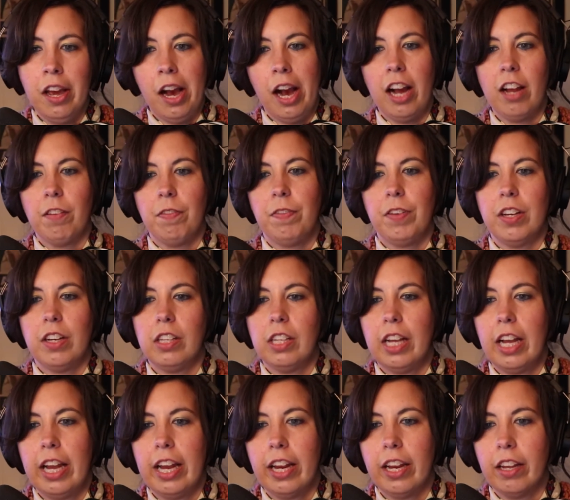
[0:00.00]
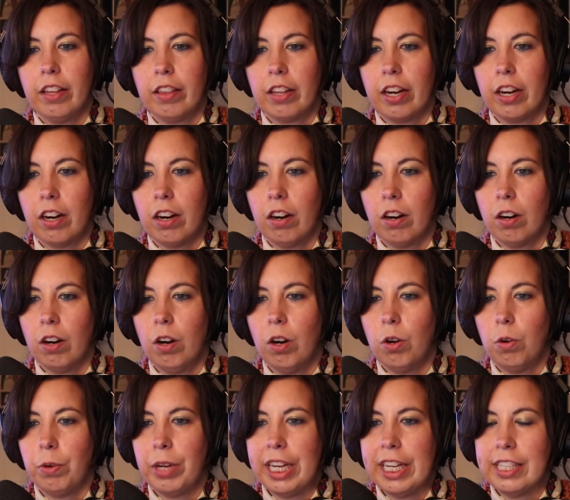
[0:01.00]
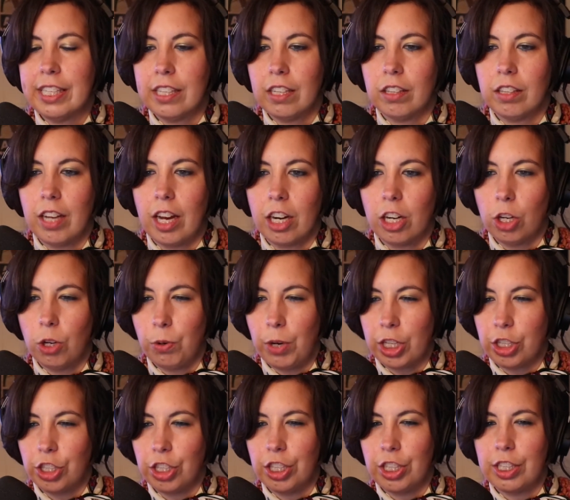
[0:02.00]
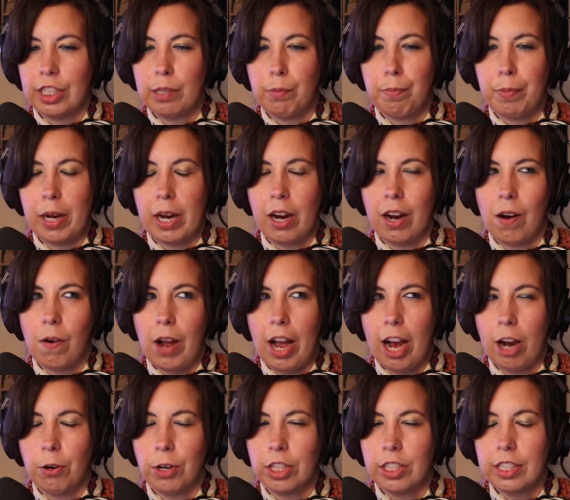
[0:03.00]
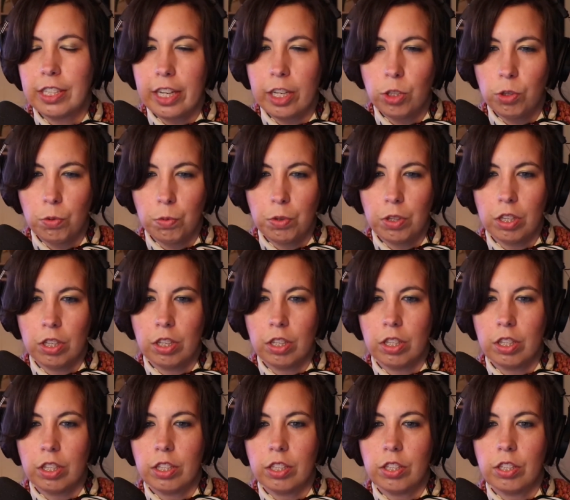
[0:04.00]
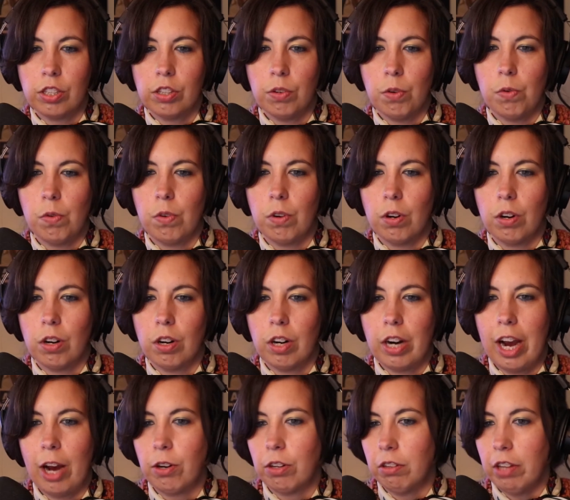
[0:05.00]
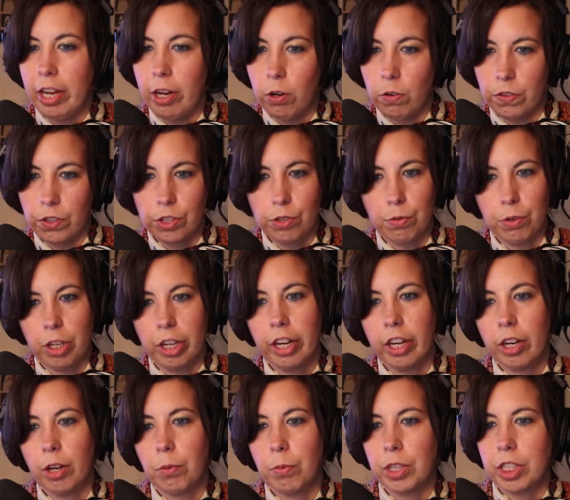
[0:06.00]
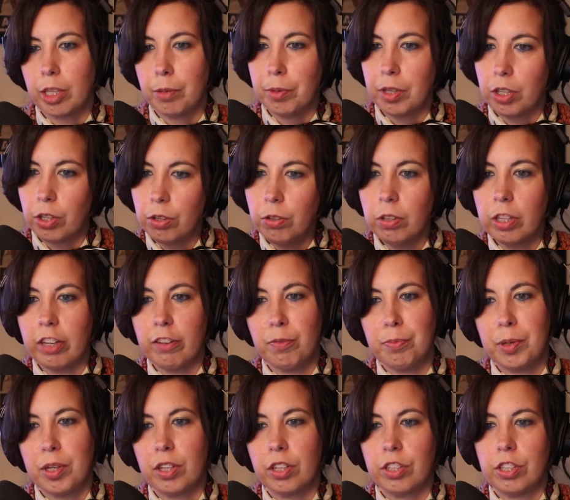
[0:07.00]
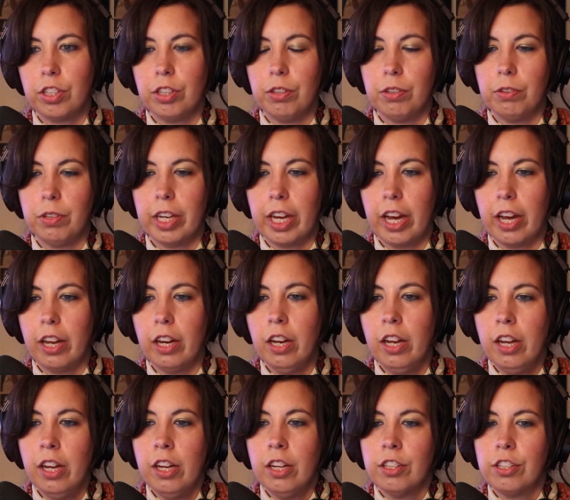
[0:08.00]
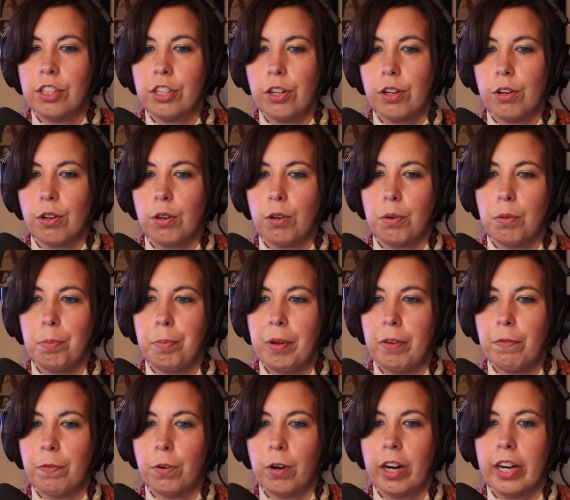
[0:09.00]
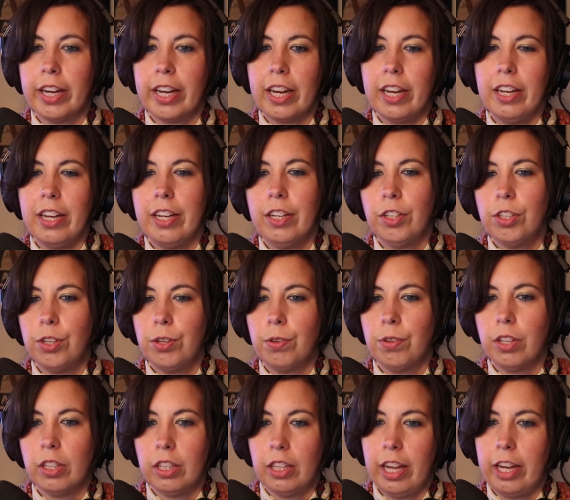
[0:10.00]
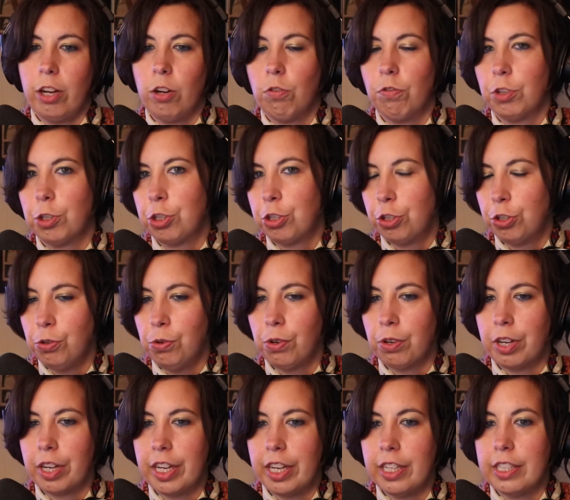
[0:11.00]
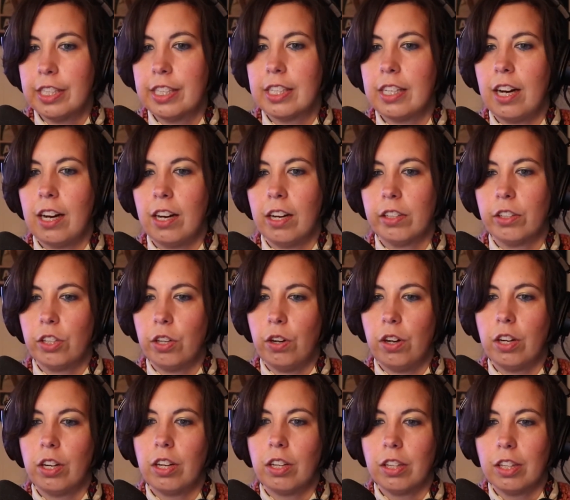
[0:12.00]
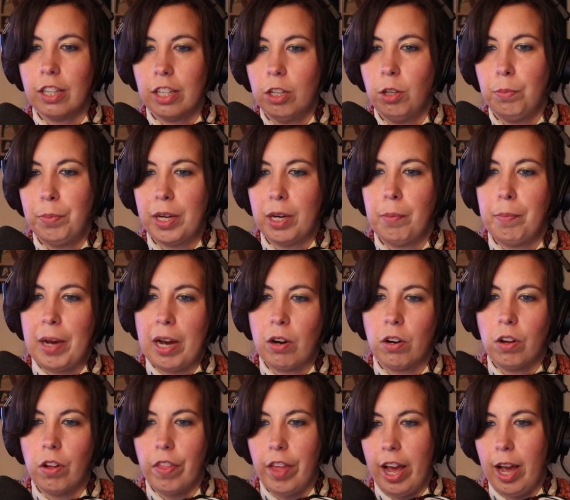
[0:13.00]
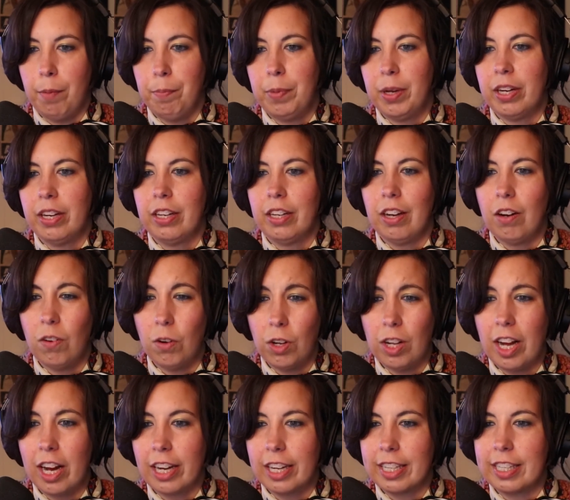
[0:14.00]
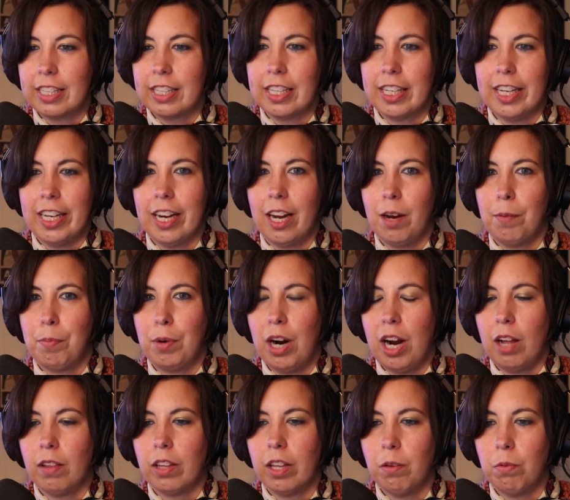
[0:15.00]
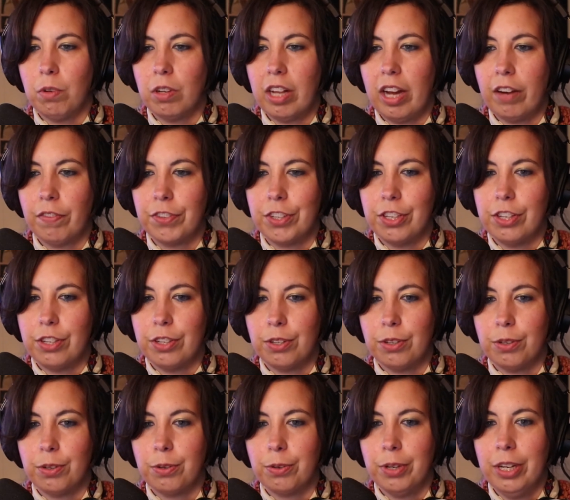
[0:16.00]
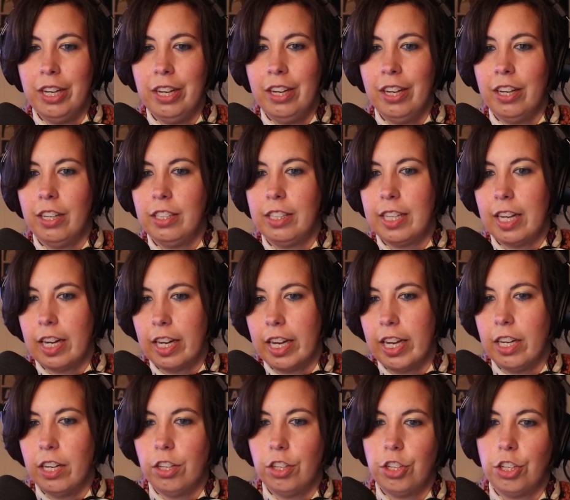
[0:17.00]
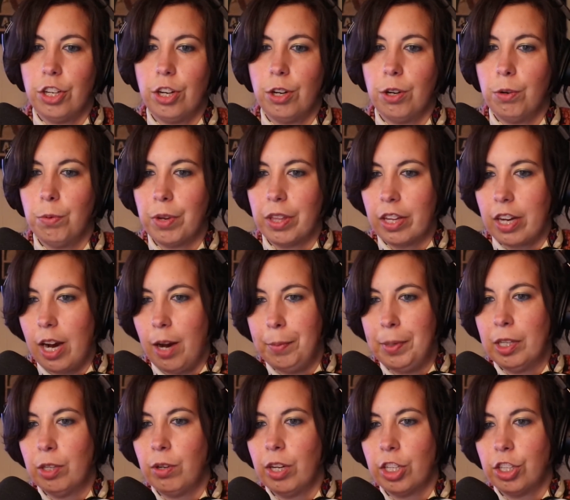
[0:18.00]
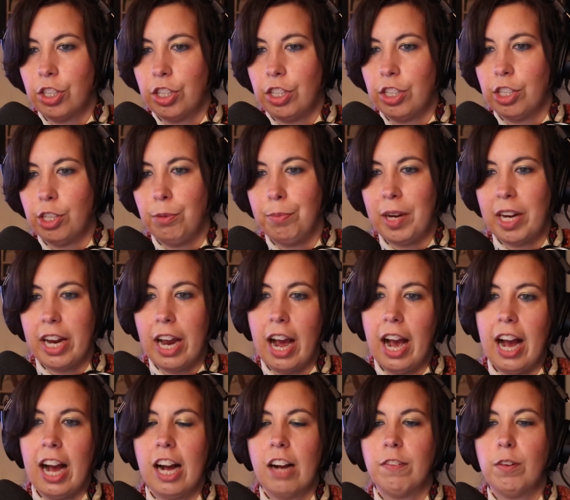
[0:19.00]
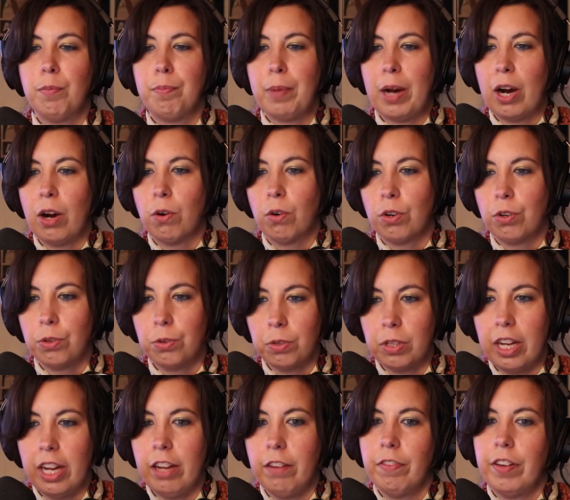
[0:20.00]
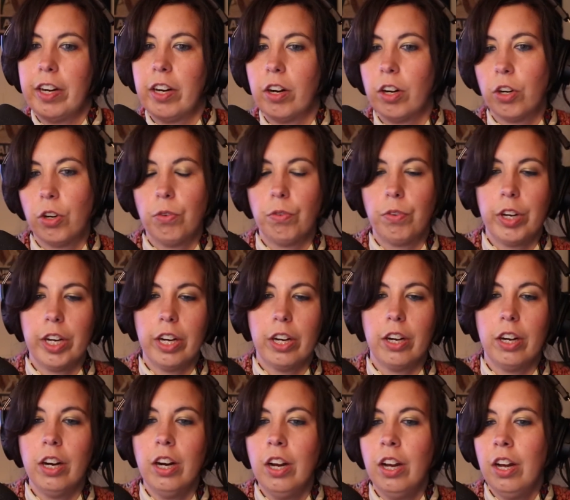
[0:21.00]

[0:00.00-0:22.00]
I feel like there are always a lot of questions about how our schedule works, or how do layovers work, or what type of crew life perks do you get. So before I get into the layover stories, I'll talk a little bit about all that. But in all honesty, I probably will have to do a dedicated show with common questions you might have about crew life and our career.